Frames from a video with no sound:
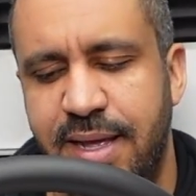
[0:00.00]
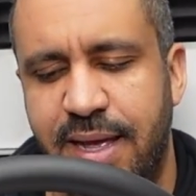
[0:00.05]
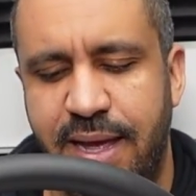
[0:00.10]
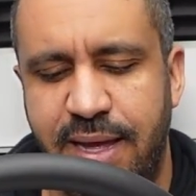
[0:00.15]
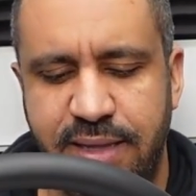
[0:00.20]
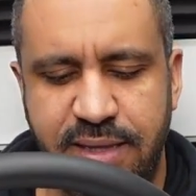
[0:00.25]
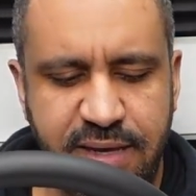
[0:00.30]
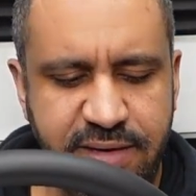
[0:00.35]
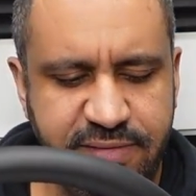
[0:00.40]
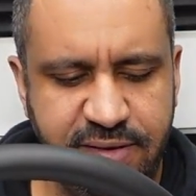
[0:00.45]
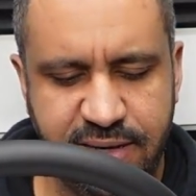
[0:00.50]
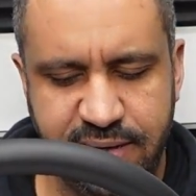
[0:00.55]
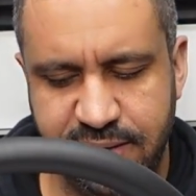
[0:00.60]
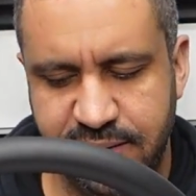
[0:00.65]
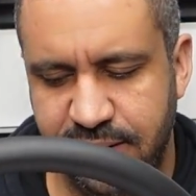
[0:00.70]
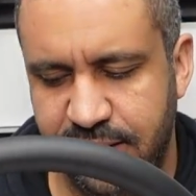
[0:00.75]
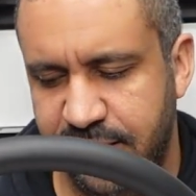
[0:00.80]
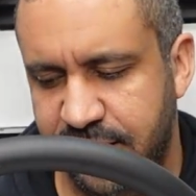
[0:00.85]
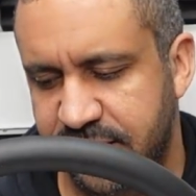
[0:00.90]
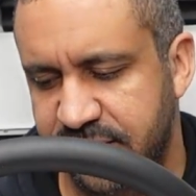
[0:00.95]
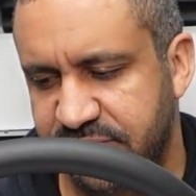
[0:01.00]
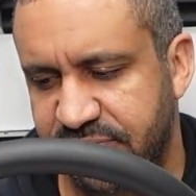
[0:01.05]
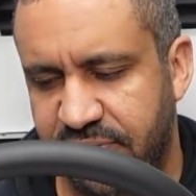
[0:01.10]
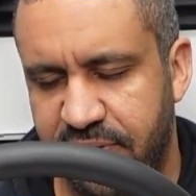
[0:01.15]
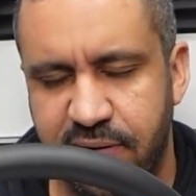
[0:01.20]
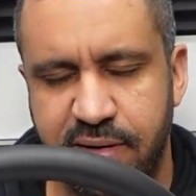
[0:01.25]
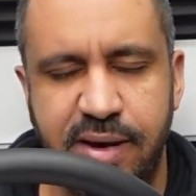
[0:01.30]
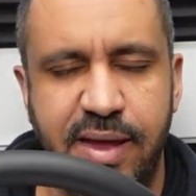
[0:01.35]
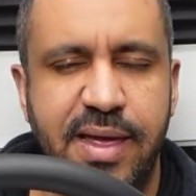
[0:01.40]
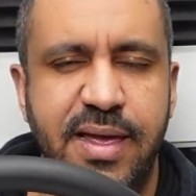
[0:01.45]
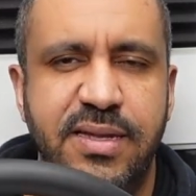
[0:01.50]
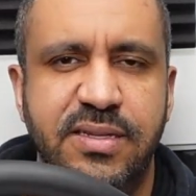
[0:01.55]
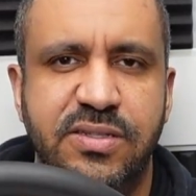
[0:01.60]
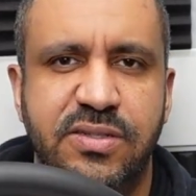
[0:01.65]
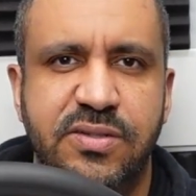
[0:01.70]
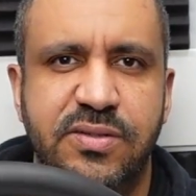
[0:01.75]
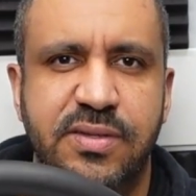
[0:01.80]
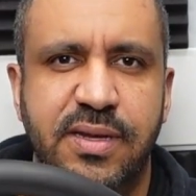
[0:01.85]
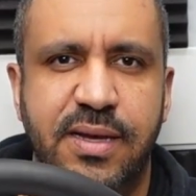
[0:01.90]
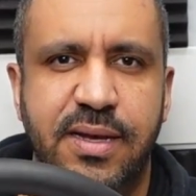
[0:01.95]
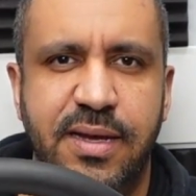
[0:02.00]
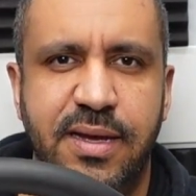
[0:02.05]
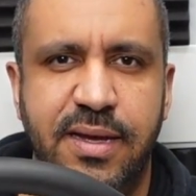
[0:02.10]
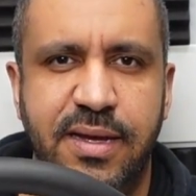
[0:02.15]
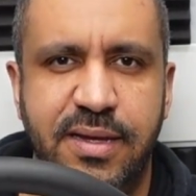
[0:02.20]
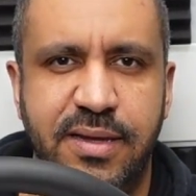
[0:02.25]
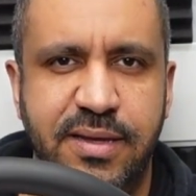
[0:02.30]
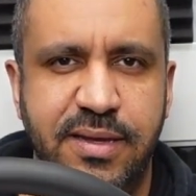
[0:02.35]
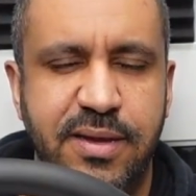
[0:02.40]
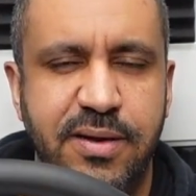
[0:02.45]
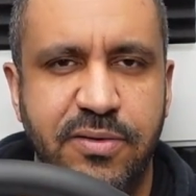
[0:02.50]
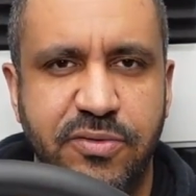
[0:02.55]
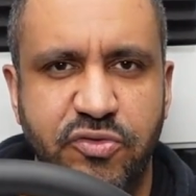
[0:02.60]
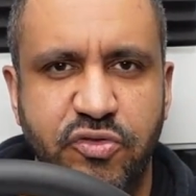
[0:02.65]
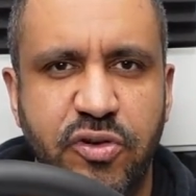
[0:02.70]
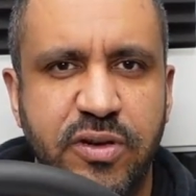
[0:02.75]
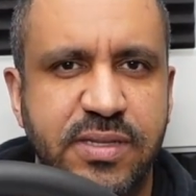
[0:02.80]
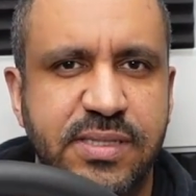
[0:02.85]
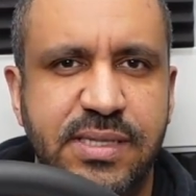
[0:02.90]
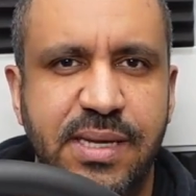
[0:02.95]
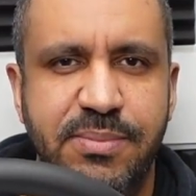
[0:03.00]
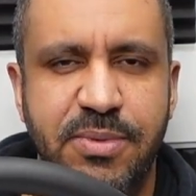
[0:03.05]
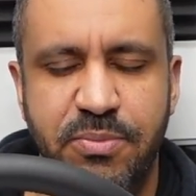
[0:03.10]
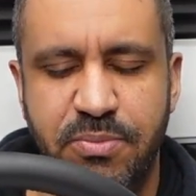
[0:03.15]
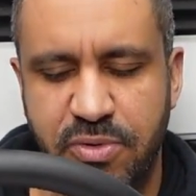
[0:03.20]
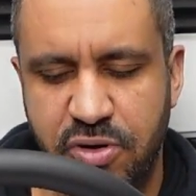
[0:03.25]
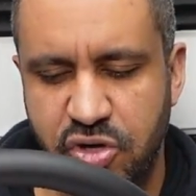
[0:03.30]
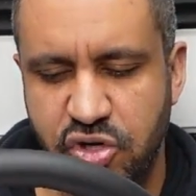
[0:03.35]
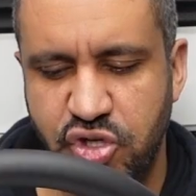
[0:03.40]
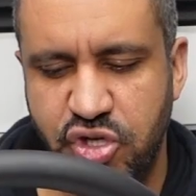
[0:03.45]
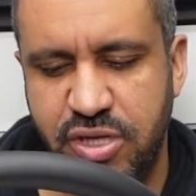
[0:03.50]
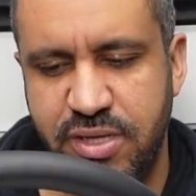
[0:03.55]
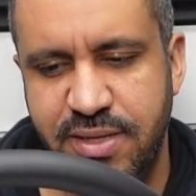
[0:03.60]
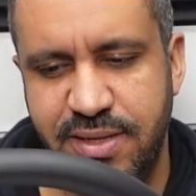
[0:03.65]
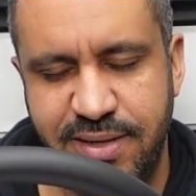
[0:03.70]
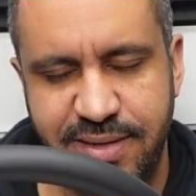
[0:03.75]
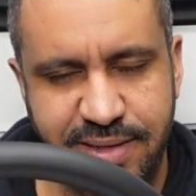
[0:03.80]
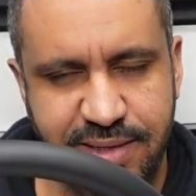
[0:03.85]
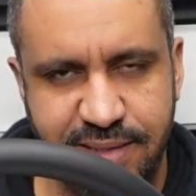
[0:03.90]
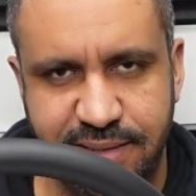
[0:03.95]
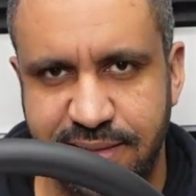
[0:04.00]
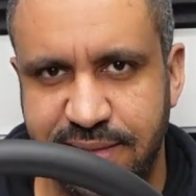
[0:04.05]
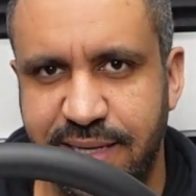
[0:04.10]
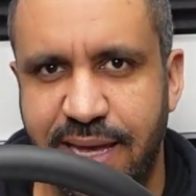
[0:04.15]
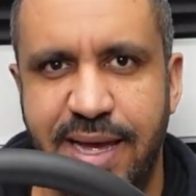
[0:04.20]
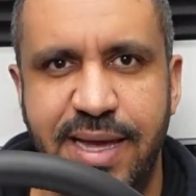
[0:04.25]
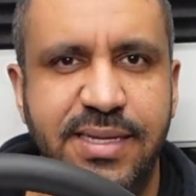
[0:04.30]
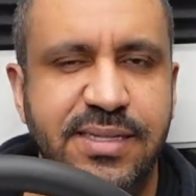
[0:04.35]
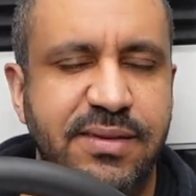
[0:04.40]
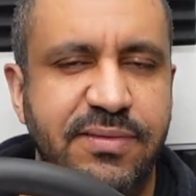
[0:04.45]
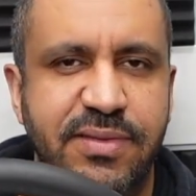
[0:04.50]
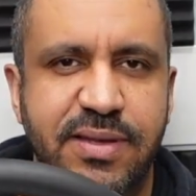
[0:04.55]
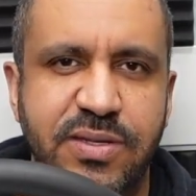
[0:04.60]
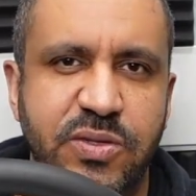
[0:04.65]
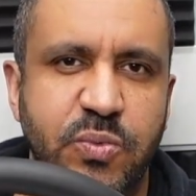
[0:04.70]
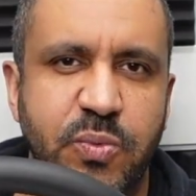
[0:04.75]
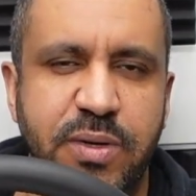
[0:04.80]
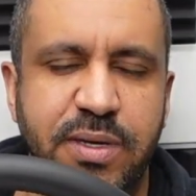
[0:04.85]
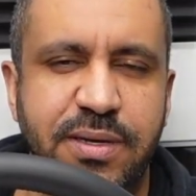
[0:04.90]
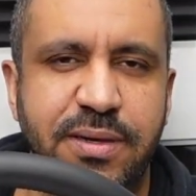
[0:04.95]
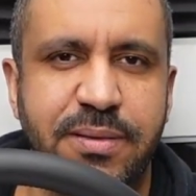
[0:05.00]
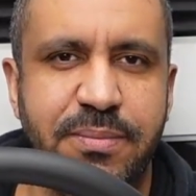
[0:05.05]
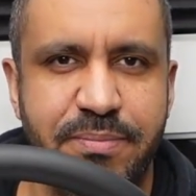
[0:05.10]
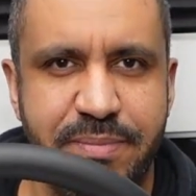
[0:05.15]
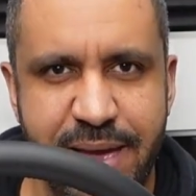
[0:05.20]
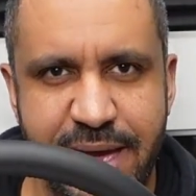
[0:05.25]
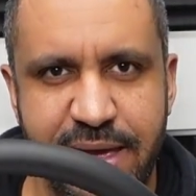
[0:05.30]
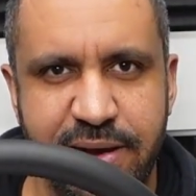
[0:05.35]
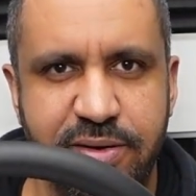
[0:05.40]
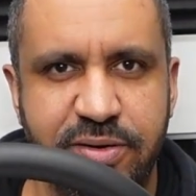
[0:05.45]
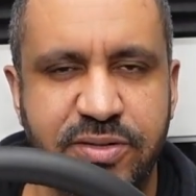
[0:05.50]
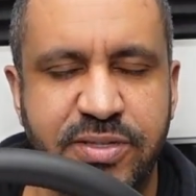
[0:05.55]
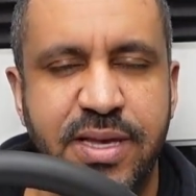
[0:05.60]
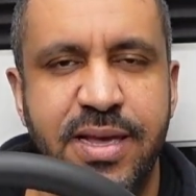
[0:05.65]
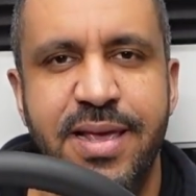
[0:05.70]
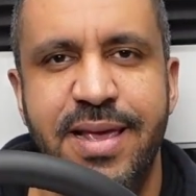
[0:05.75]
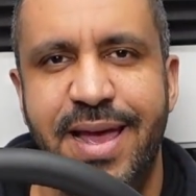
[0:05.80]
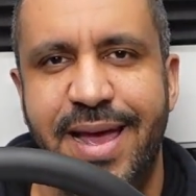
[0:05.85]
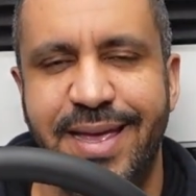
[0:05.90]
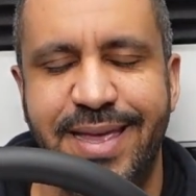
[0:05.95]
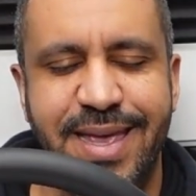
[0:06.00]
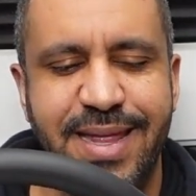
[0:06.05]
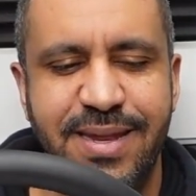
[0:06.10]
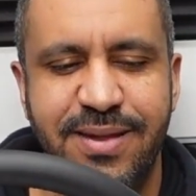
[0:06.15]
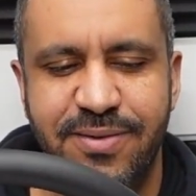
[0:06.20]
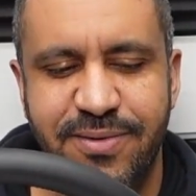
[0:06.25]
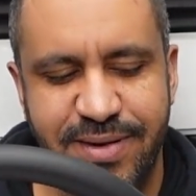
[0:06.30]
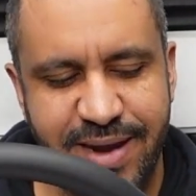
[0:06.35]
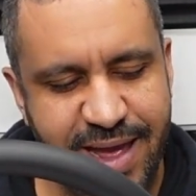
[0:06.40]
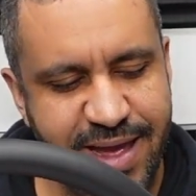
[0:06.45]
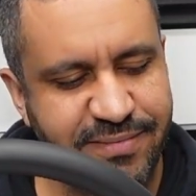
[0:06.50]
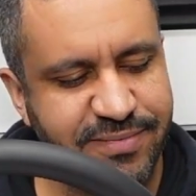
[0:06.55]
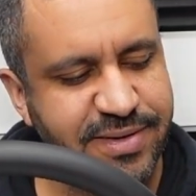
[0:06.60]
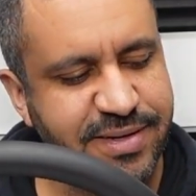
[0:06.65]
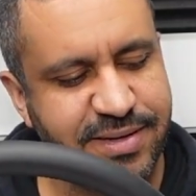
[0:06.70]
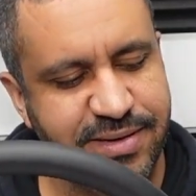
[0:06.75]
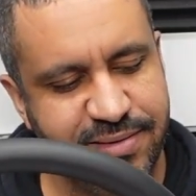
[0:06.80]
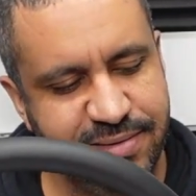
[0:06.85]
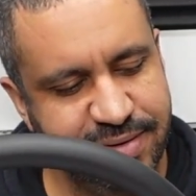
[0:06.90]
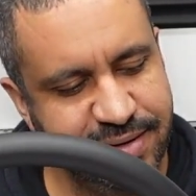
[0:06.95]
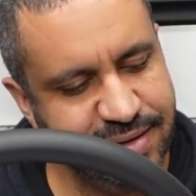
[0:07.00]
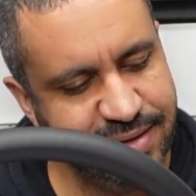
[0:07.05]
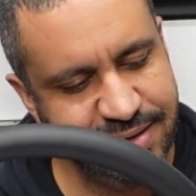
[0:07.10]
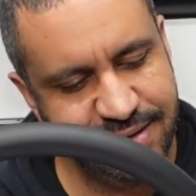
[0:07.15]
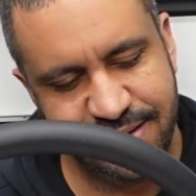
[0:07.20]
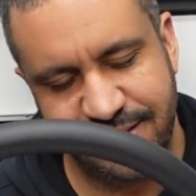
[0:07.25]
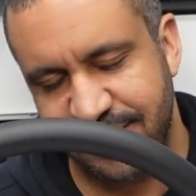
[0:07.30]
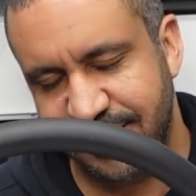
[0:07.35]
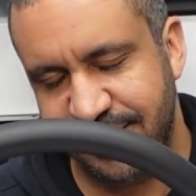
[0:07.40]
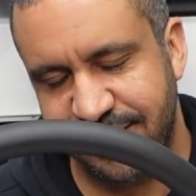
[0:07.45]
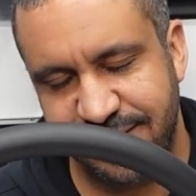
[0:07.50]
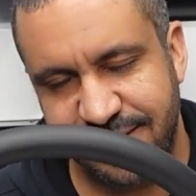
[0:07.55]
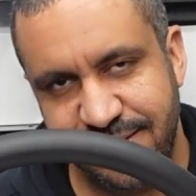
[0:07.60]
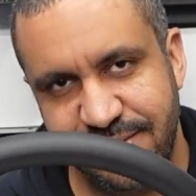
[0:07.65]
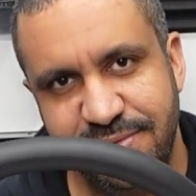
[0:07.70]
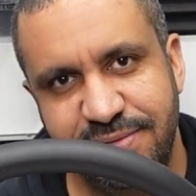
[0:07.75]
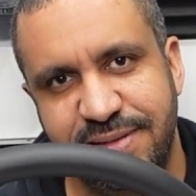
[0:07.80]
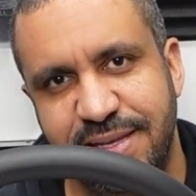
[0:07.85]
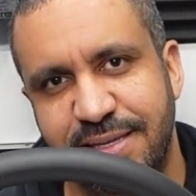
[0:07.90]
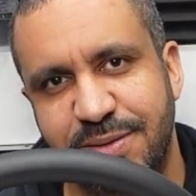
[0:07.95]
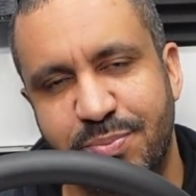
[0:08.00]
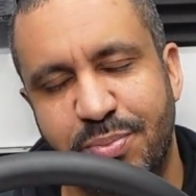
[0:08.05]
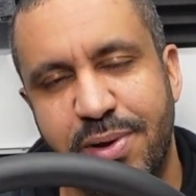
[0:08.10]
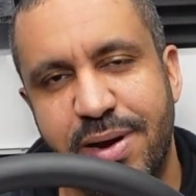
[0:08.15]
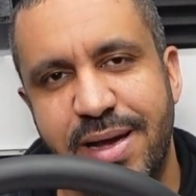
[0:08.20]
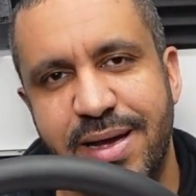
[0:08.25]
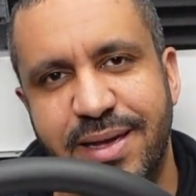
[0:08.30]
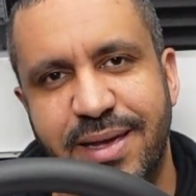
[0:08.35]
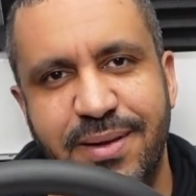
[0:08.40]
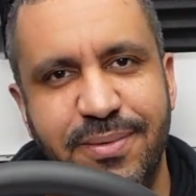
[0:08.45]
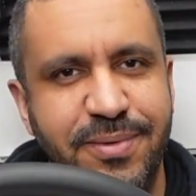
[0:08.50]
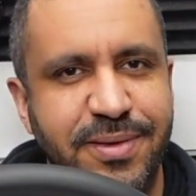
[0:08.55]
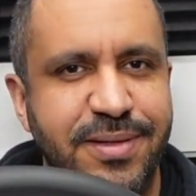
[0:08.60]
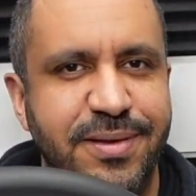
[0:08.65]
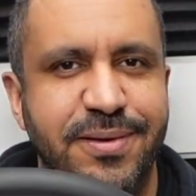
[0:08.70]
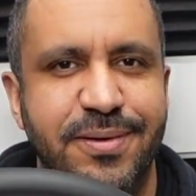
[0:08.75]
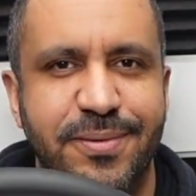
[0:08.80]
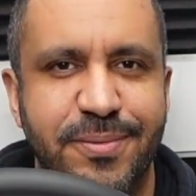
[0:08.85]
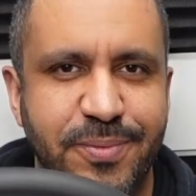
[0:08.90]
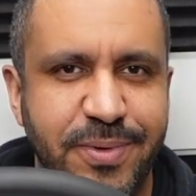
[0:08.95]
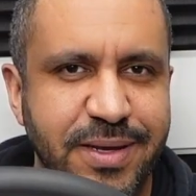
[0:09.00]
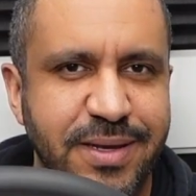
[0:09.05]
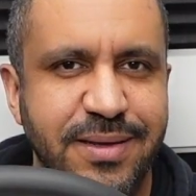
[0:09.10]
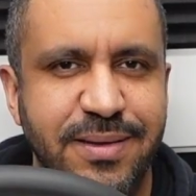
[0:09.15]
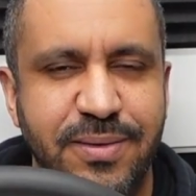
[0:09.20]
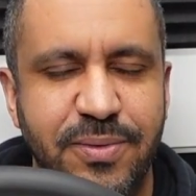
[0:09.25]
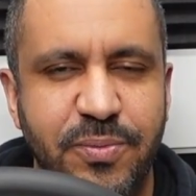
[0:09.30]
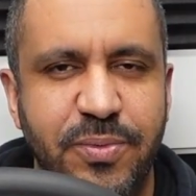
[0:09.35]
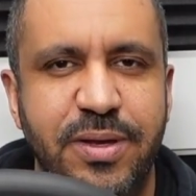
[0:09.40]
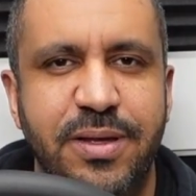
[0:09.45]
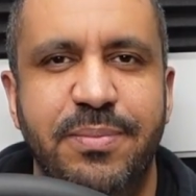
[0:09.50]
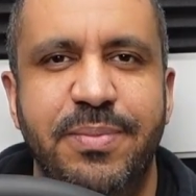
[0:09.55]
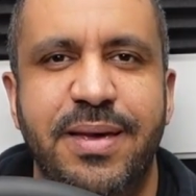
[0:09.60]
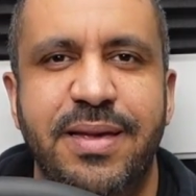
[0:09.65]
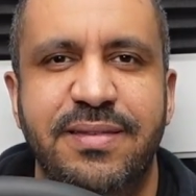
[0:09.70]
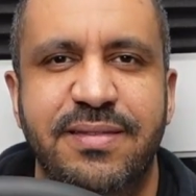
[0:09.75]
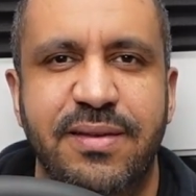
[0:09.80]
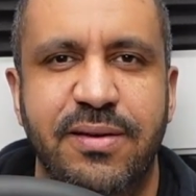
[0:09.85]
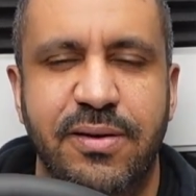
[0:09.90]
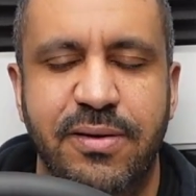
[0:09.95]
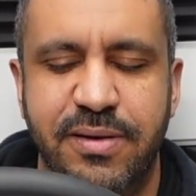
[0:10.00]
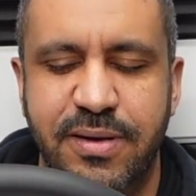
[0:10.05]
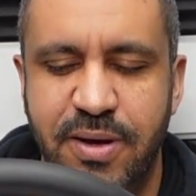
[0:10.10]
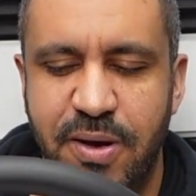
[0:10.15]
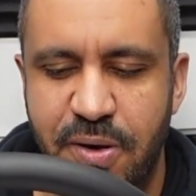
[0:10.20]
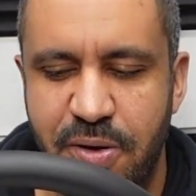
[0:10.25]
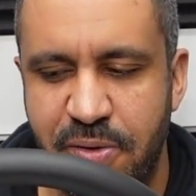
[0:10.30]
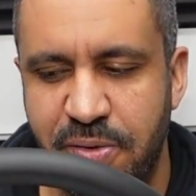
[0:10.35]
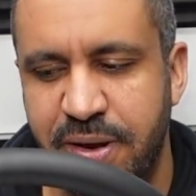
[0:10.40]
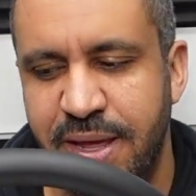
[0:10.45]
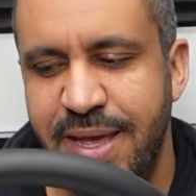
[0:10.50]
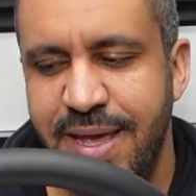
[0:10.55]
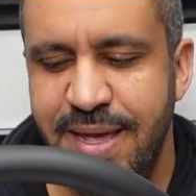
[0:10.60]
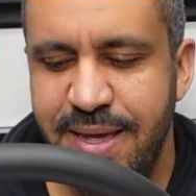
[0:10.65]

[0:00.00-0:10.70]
I love it. As far as, truck sim immersion, the size of this wheel matters. Again, you don't have to do it. You can use this bracket with your wheel and wheelbase that you already own.